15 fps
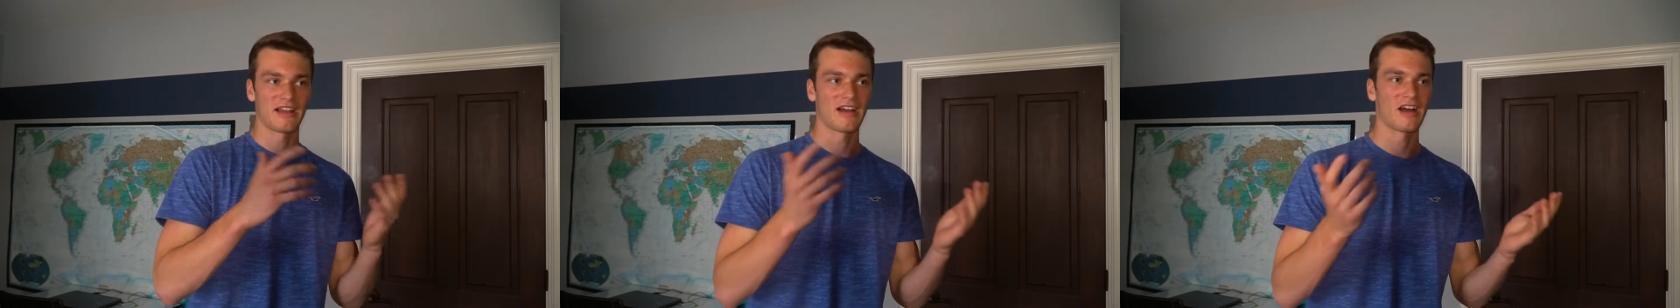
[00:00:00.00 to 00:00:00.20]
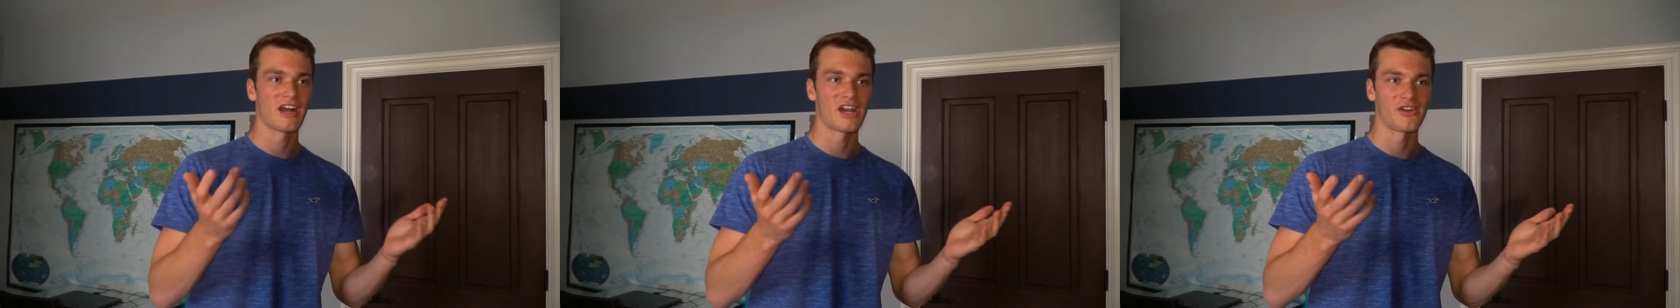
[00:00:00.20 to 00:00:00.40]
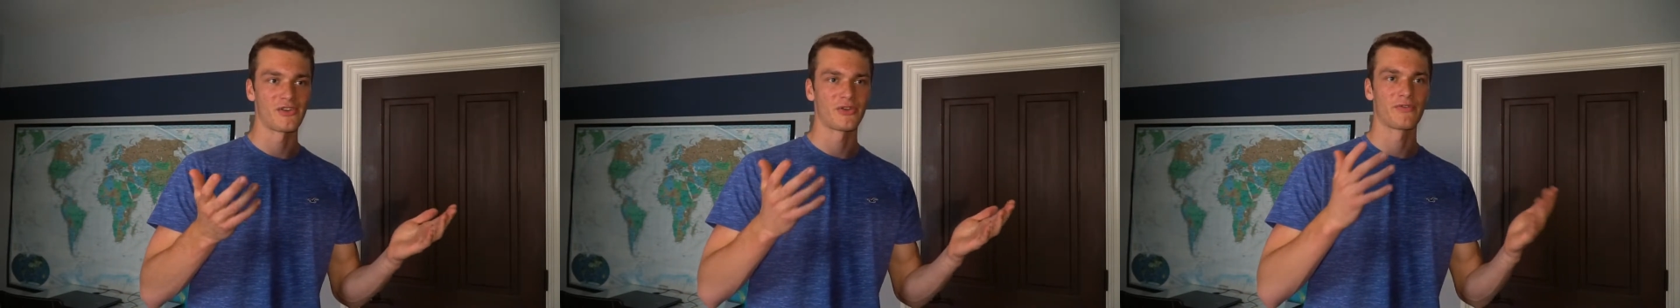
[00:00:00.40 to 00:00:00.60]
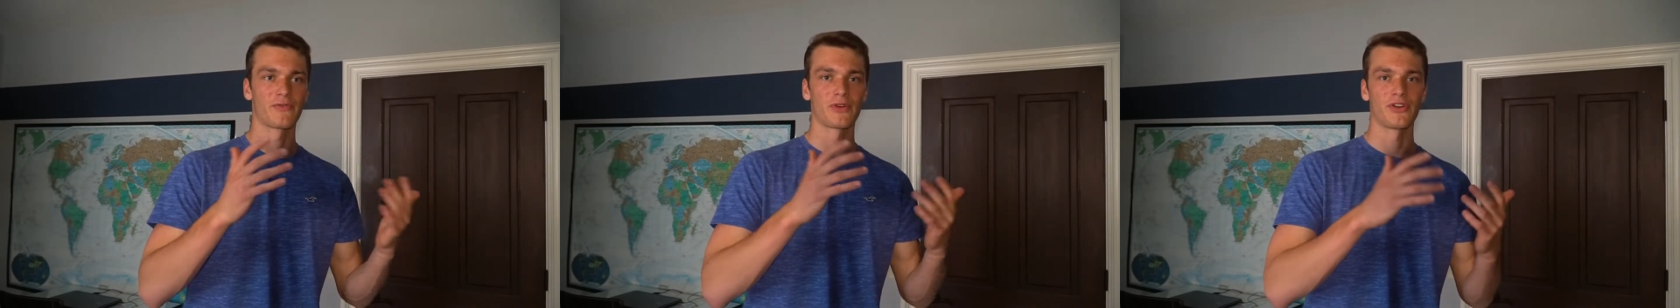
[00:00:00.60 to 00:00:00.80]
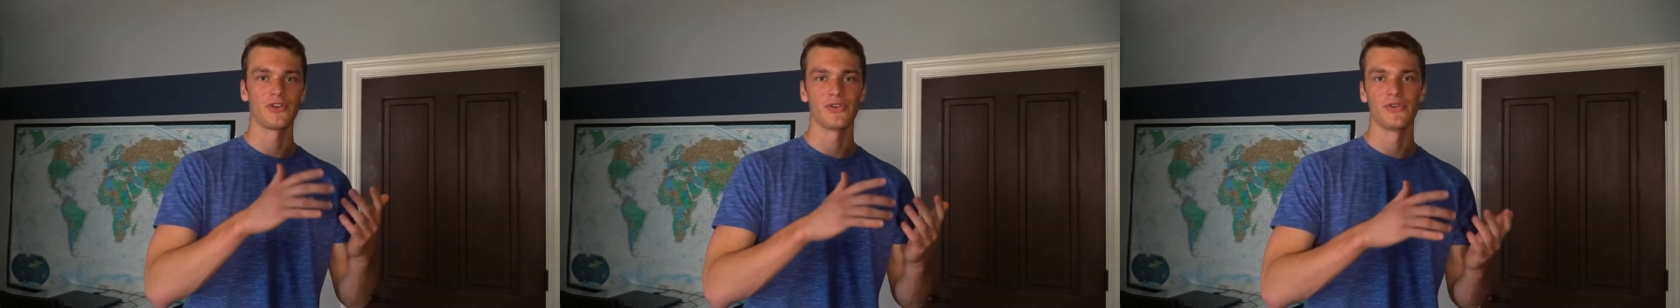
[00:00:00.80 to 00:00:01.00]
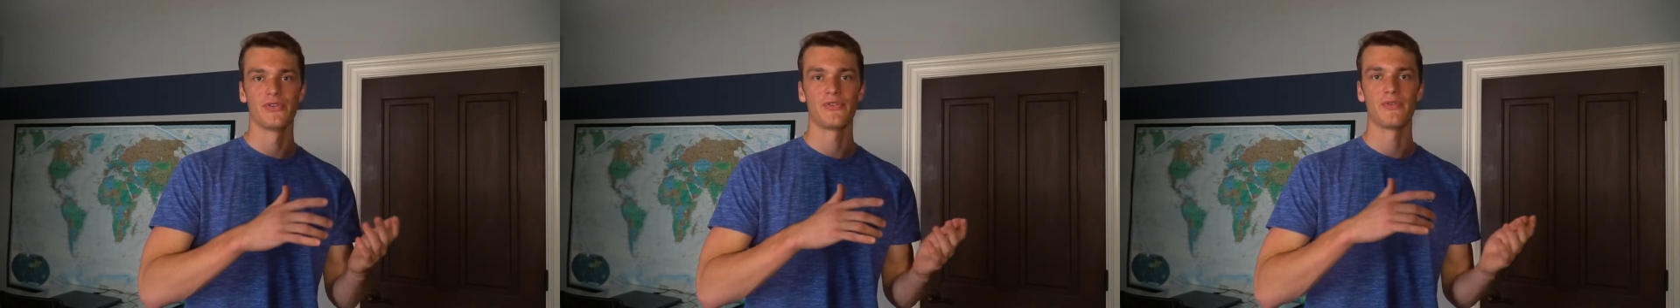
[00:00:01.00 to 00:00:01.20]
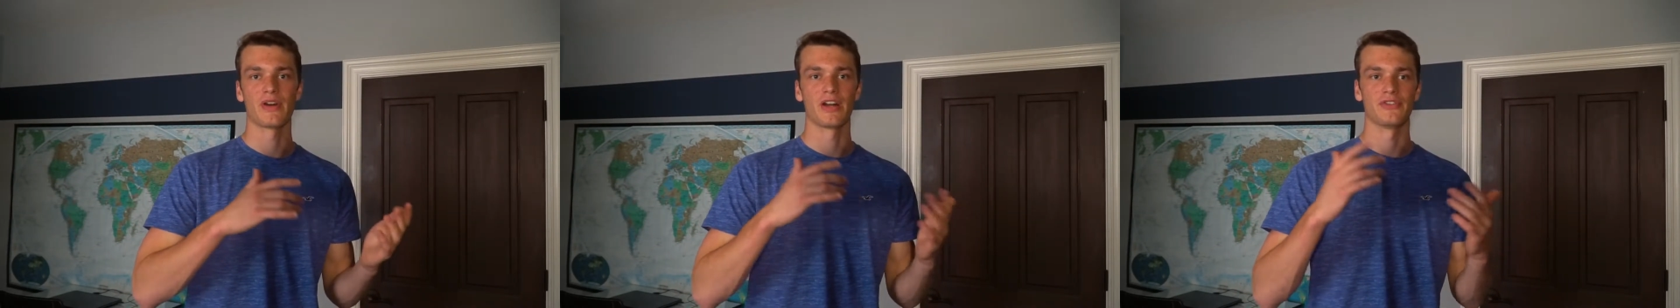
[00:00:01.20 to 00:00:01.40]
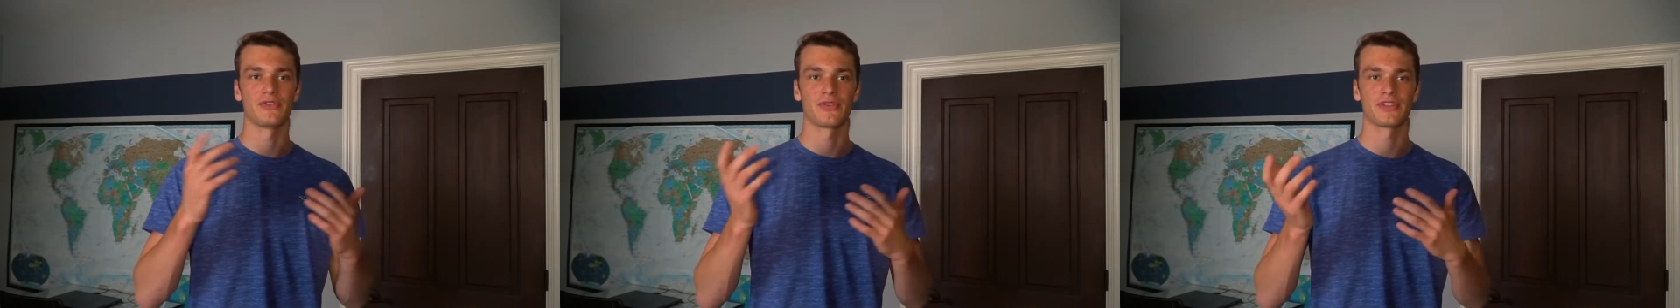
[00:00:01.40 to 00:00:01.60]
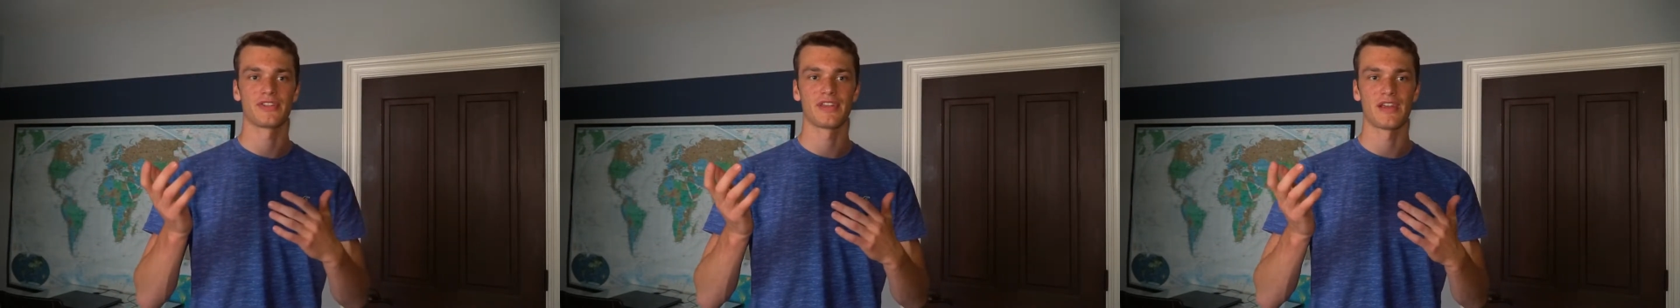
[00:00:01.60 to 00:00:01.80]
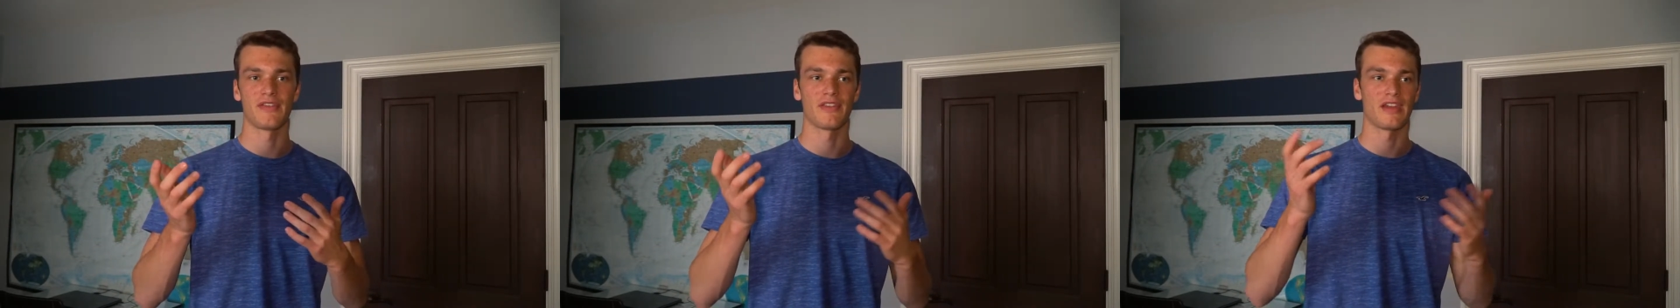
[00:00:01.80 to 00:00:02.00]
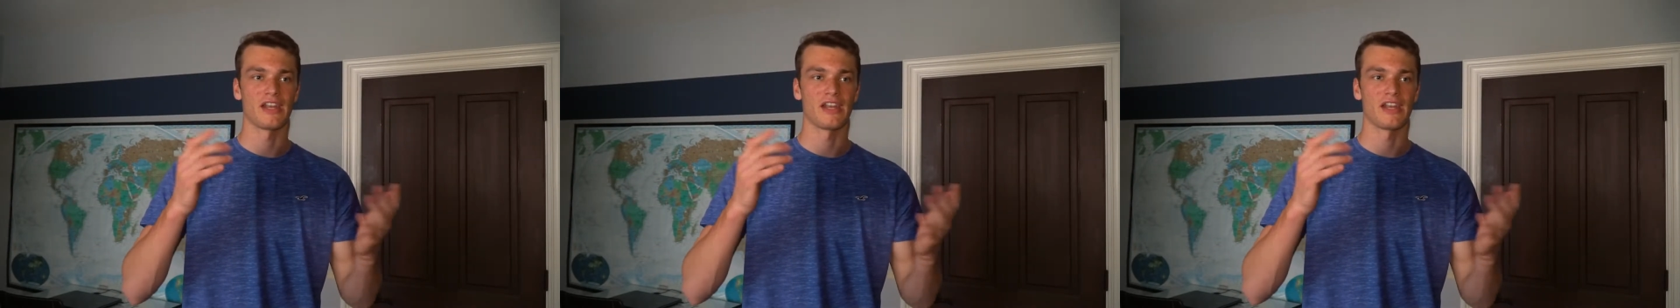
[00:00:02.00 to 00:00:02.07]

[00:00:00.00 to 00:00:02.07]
harder for you to understand